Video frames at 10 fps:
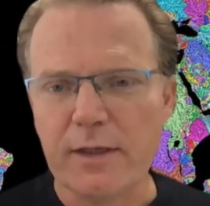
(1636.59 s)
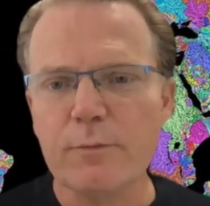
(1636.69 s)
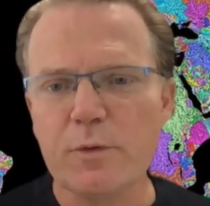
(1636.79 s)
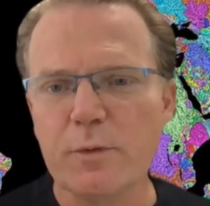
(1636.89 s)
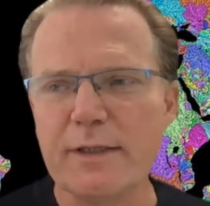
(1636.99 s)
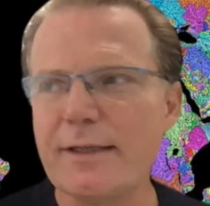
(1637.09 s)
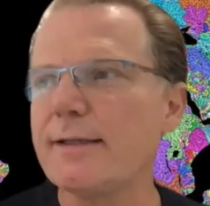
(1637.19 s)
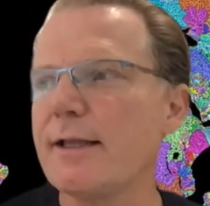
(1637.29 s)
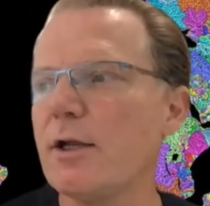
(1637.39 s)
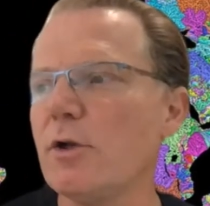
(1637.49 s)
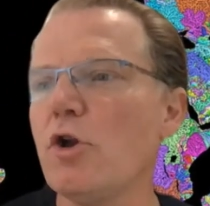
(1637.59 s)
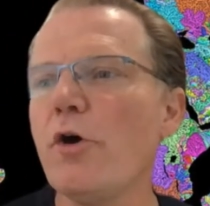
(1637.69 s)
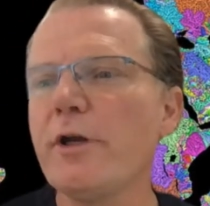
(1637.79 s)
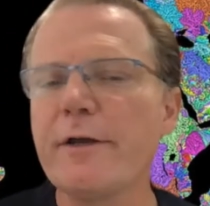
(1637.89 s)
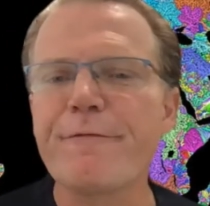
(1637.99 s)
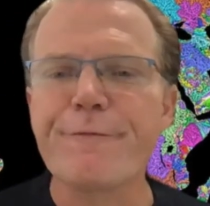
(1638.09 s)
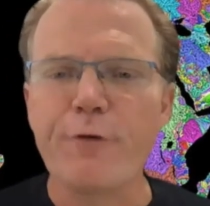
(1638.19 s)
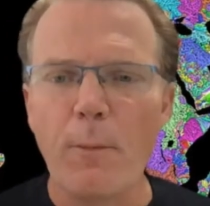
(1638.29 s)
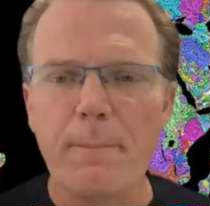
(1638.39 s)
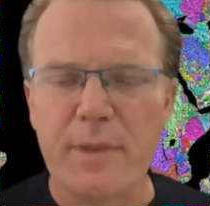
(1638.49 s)
Even if we learning
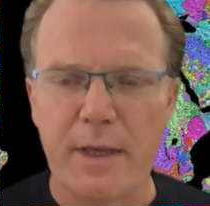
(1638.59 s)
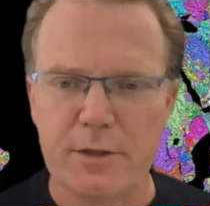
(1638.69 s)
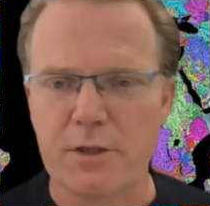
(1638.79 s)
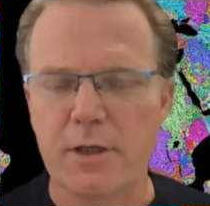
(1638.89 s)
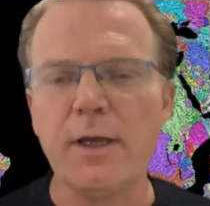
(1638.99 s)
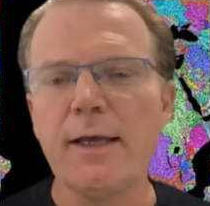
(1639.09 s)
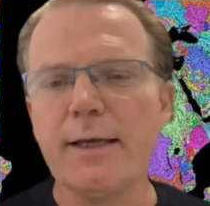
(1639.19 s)
from nature,